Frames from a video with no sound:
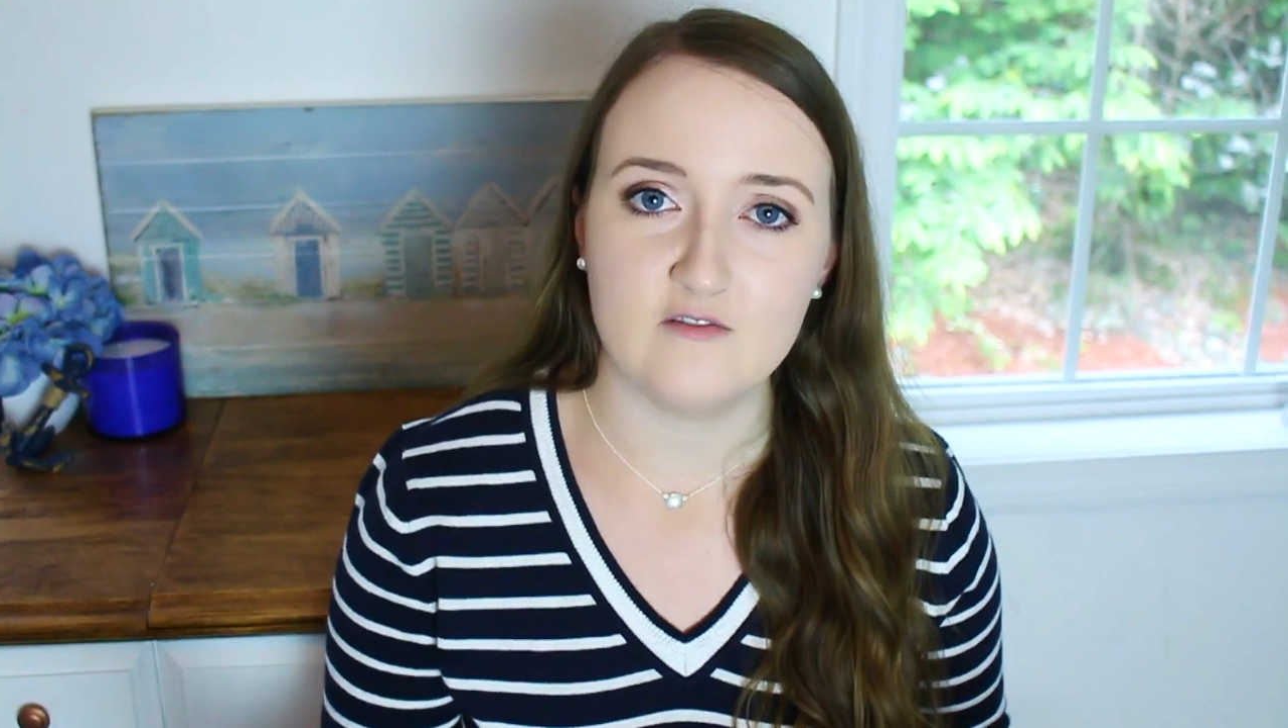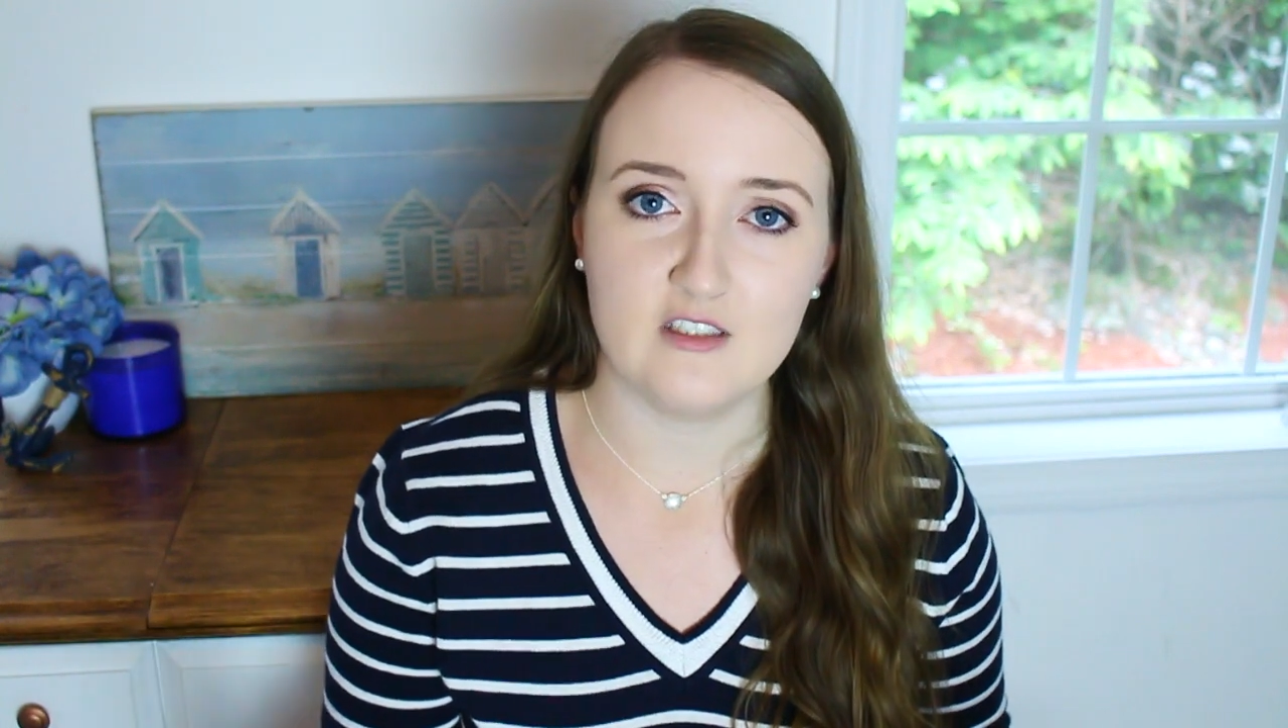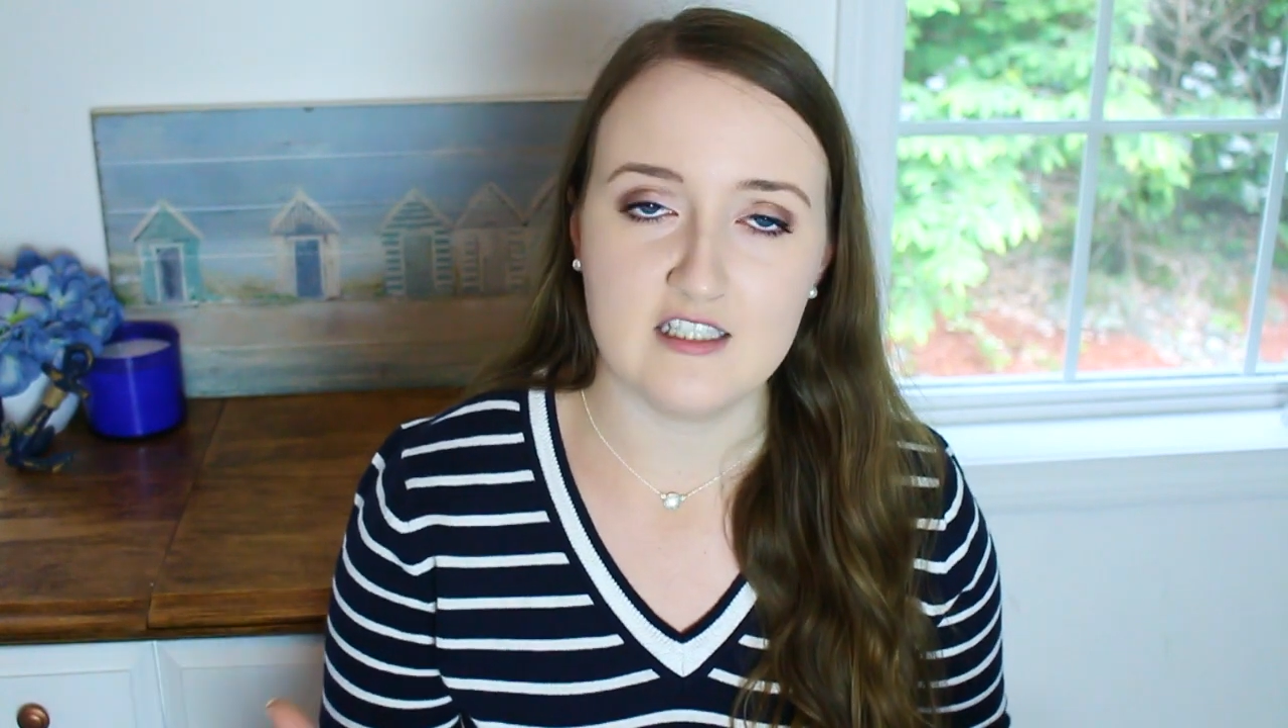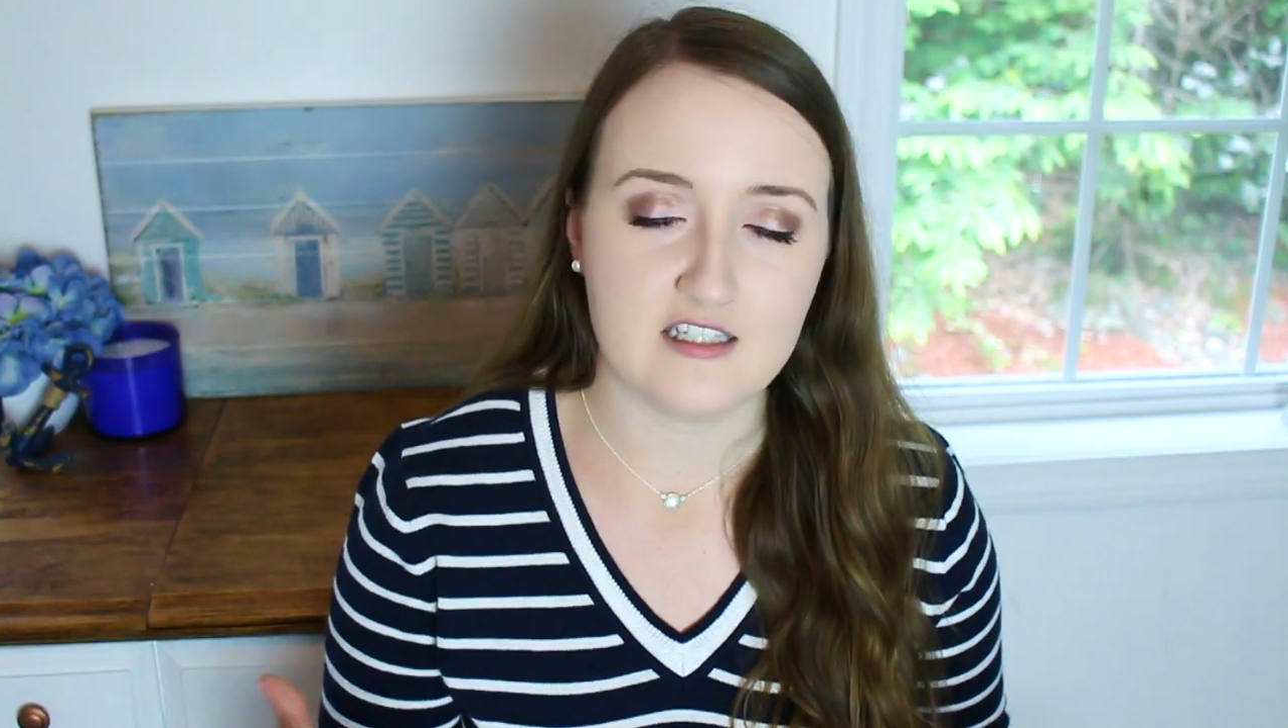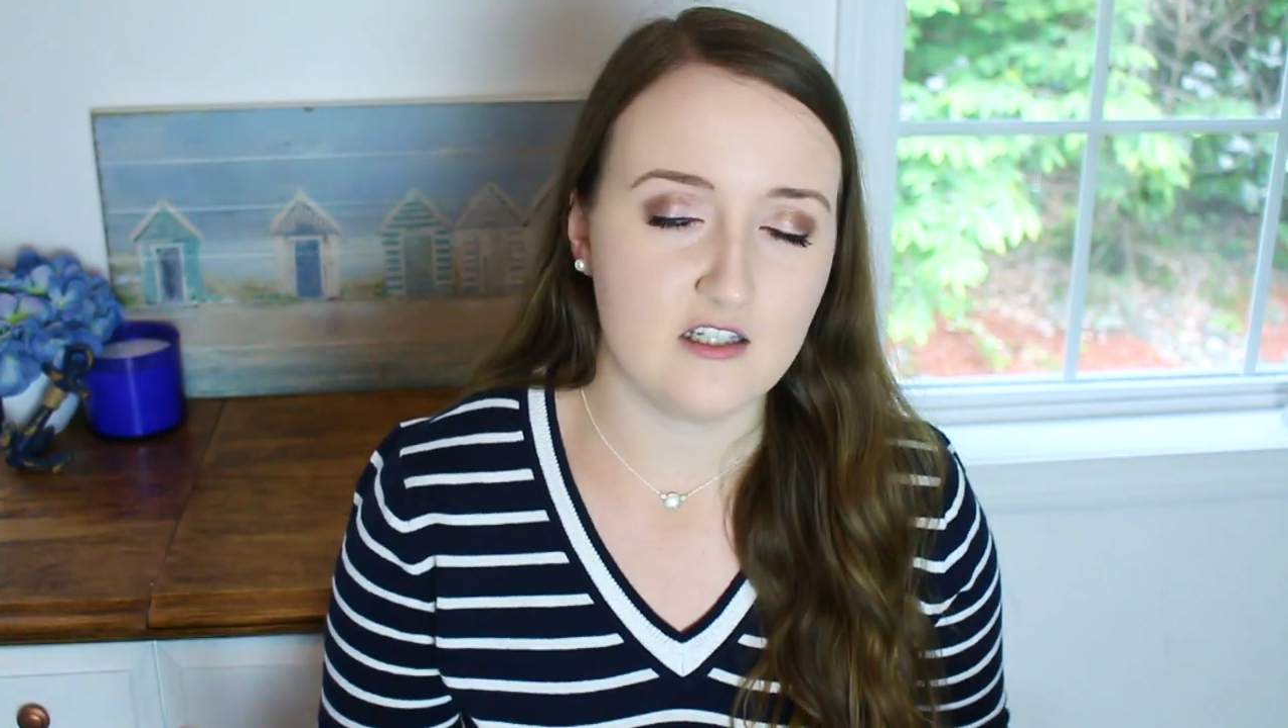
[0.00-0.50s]

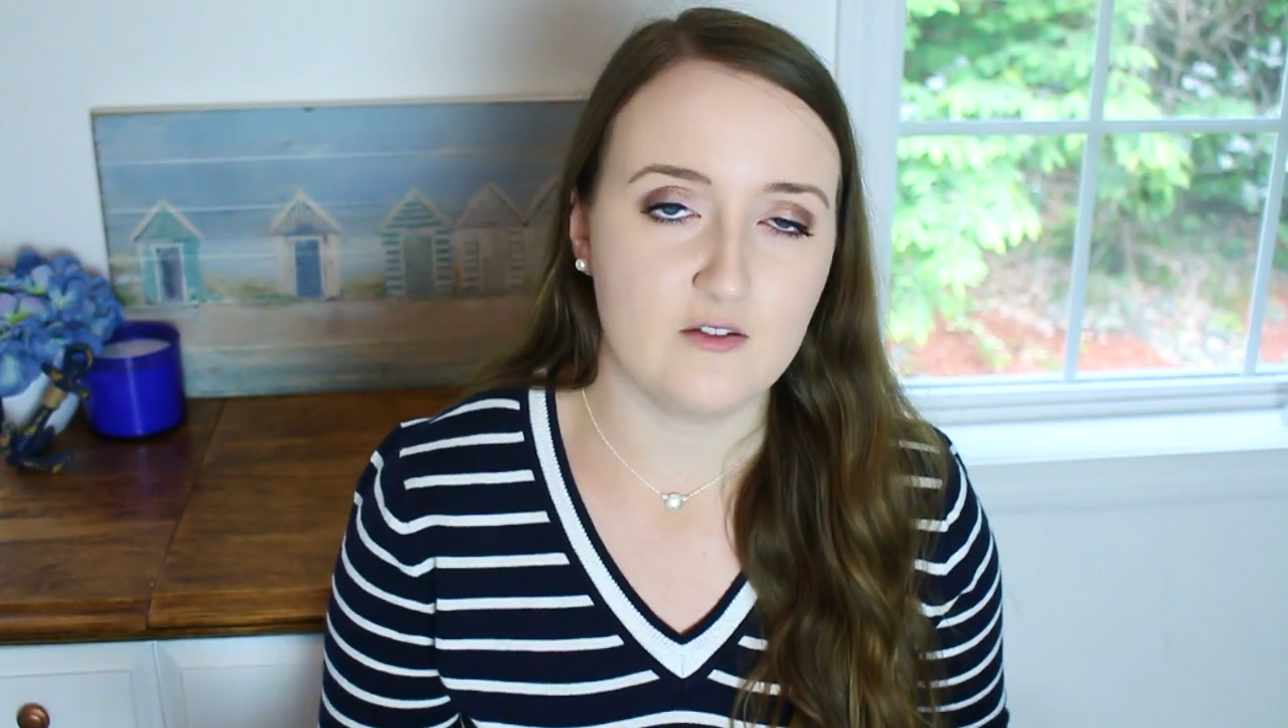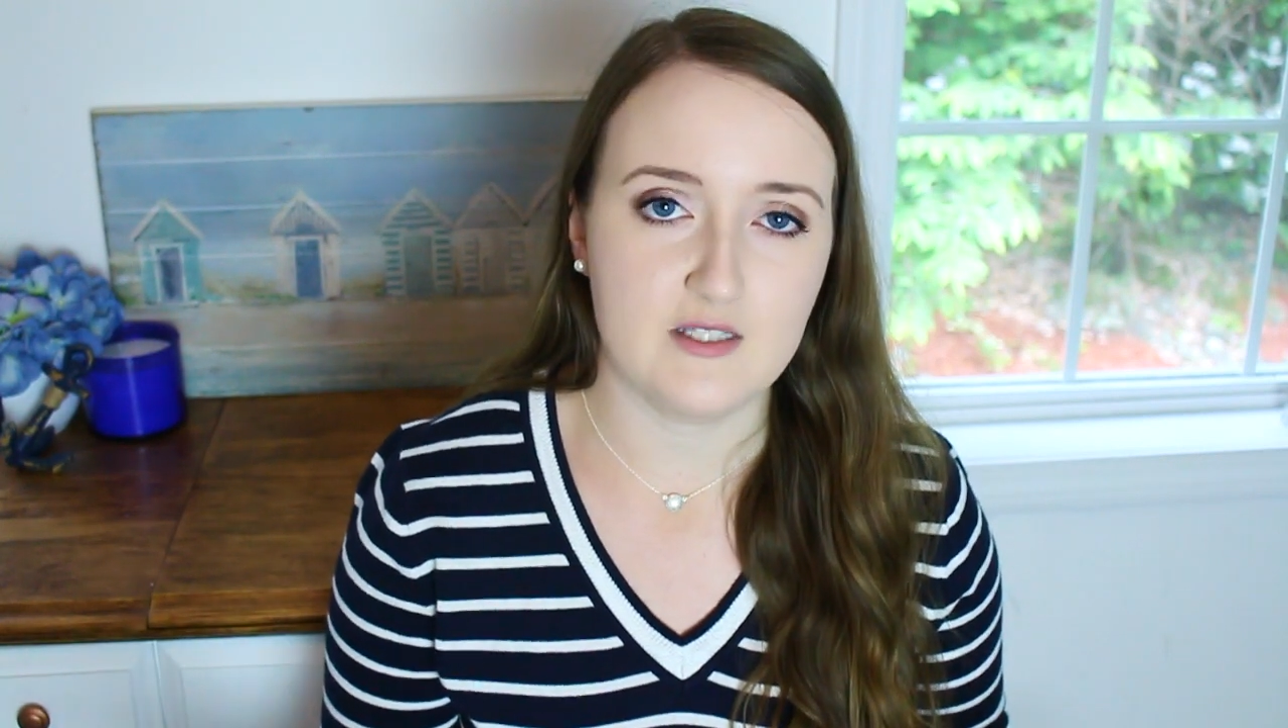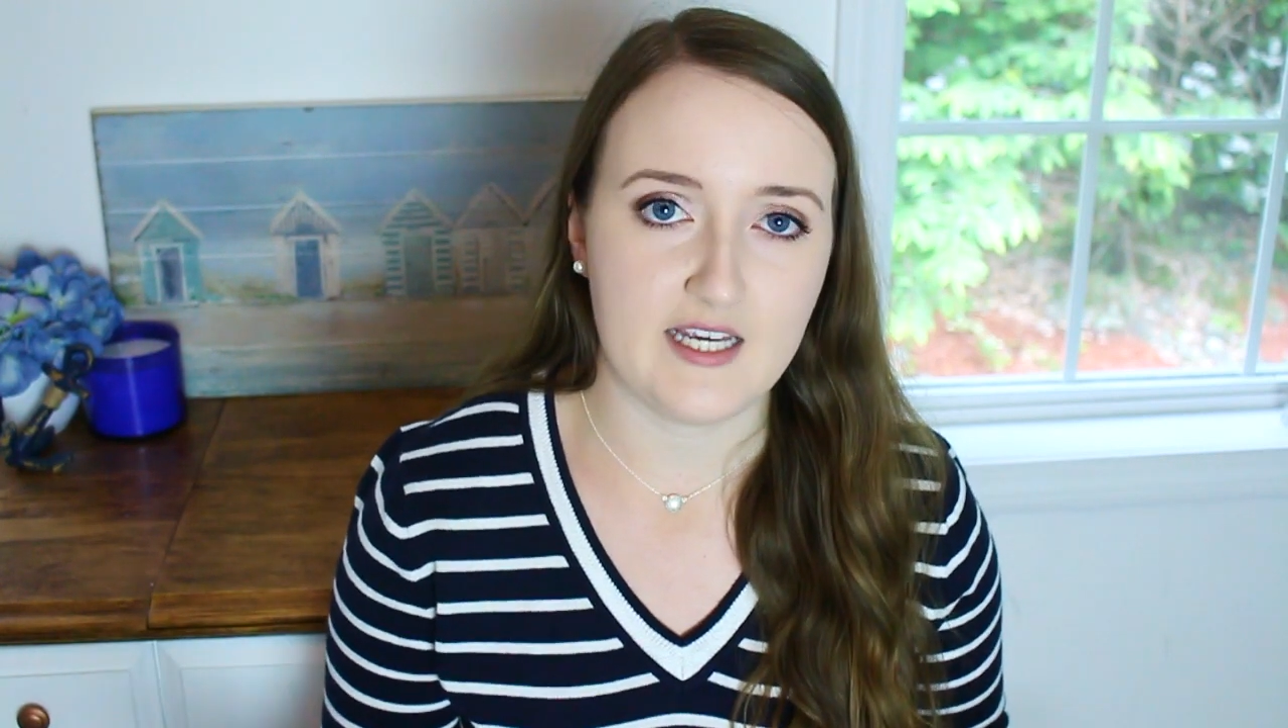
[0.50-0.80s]
realize that there was a